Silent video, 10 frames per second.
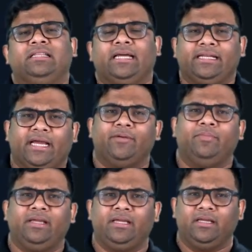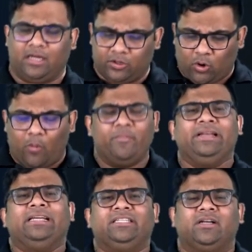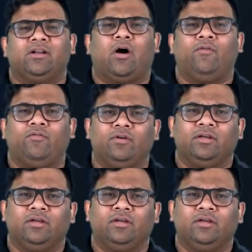there can be a combination of